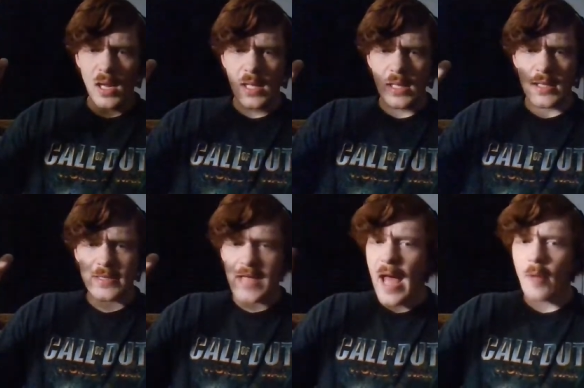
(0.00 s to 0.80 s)

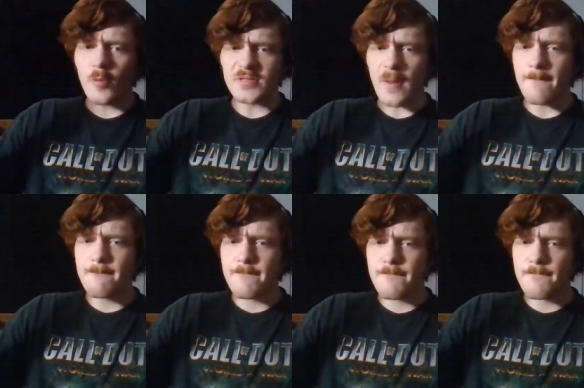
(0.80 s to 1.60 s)
that was a
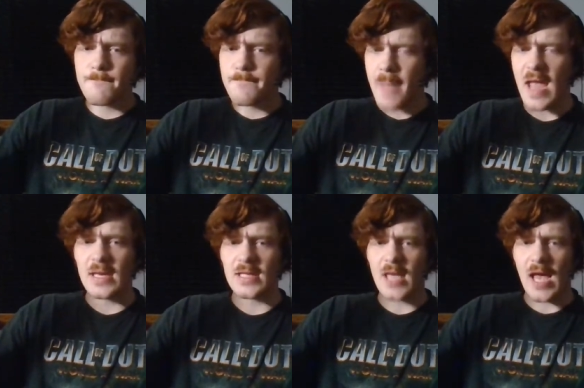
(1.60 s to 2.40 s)

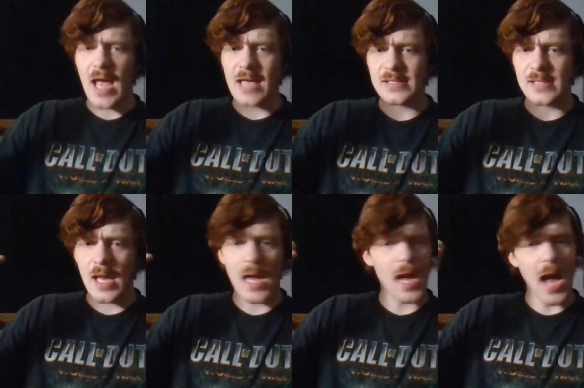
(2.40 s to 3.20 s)
pain in the ass
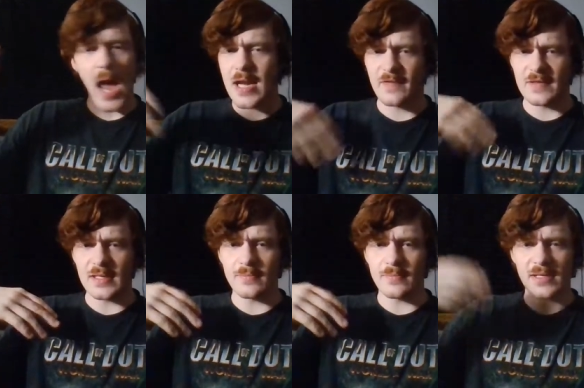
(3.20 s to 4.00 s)
I never
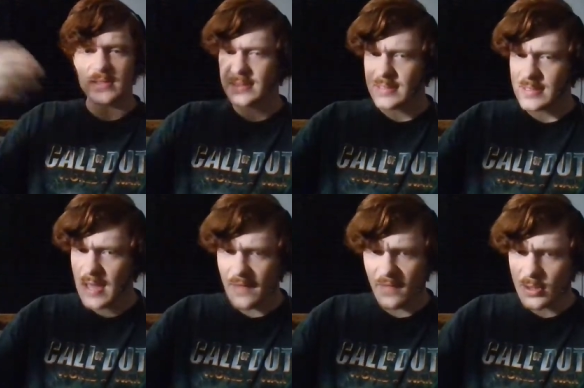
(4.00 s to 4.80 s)
did it because it
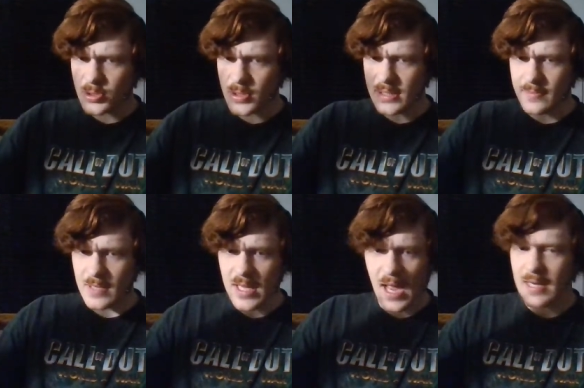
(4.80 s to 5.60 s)
never intrigued
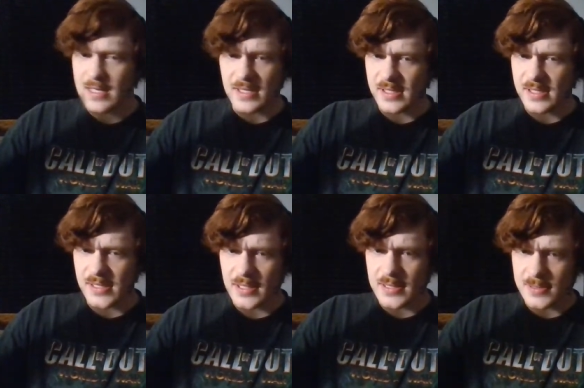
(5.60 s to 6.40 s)
me. I didn't think
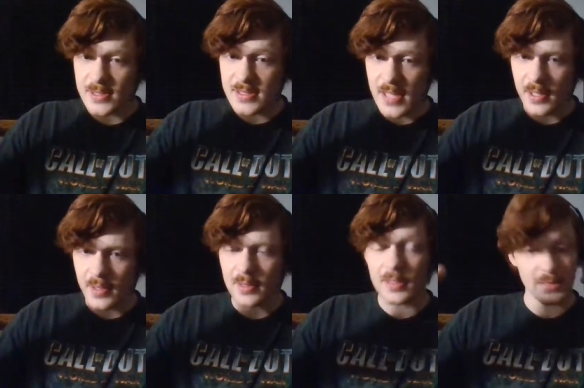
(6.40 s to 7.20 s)
Achilles looked that
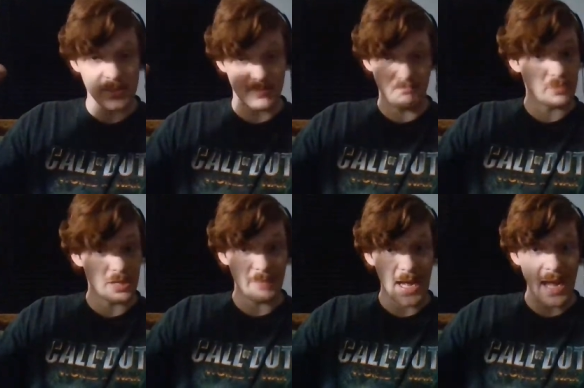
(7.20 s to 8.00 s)
good. It's
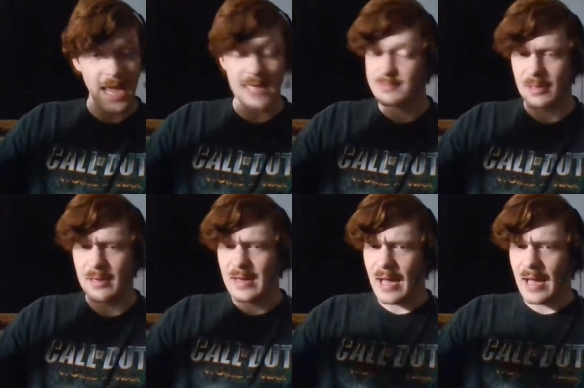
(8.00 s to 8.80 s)
pretty badass, but
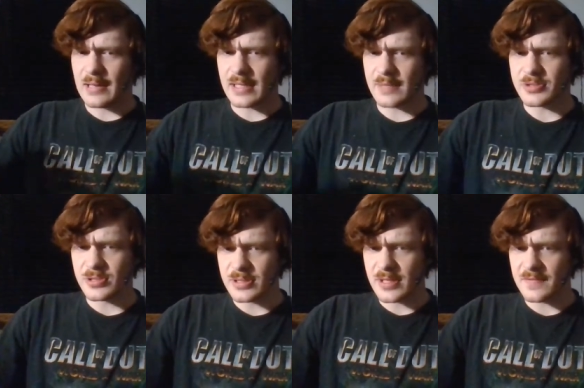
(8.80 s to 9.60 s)
I don't think it was
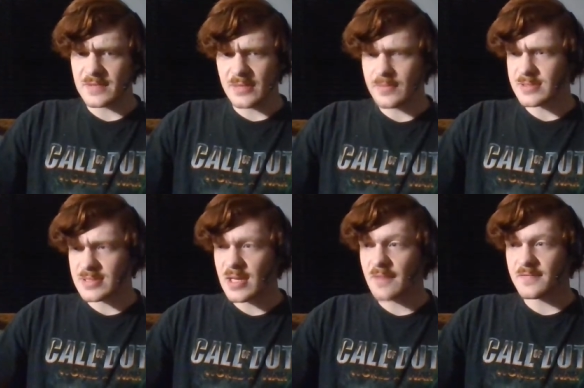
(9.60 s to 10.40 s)
good enough. It was
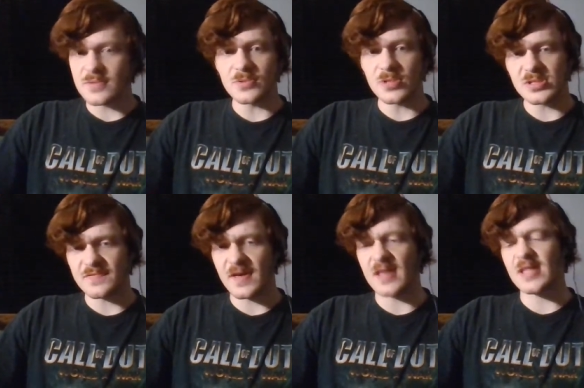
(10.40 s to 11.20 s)
enough to
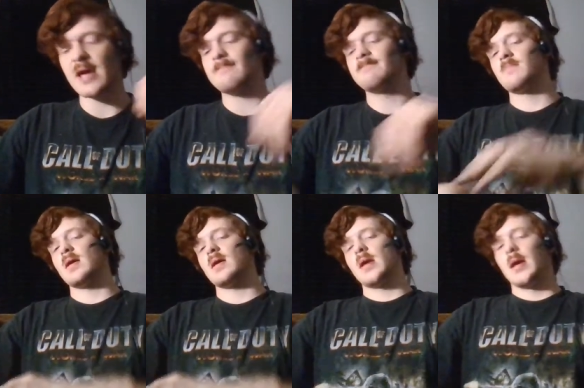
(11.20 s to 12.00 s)
justify that.
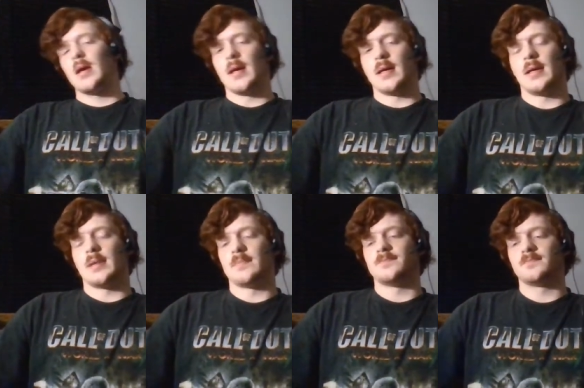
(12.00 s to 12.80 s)

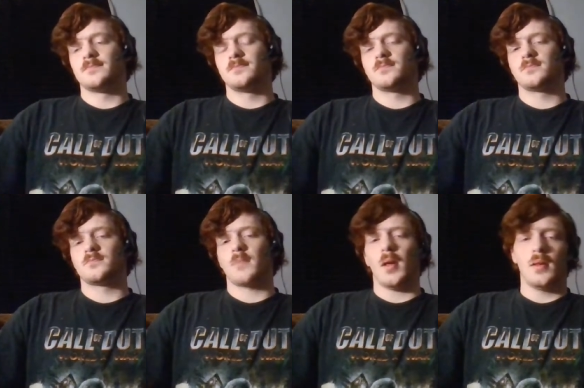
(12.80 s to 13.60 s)
Um,
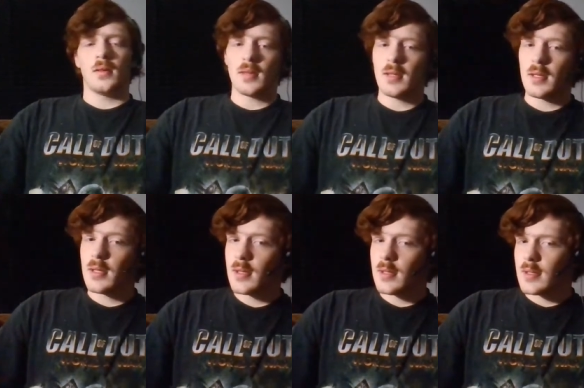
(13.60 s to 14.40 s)
the
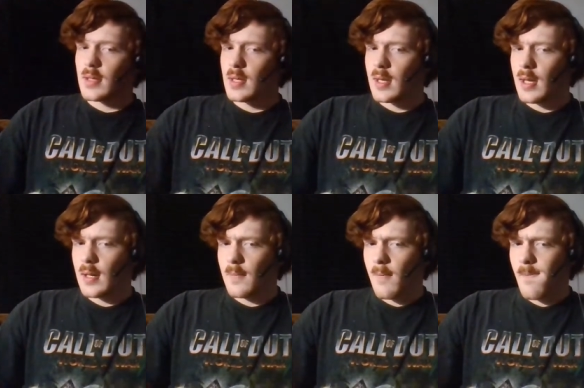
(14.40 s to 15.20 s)
the uh,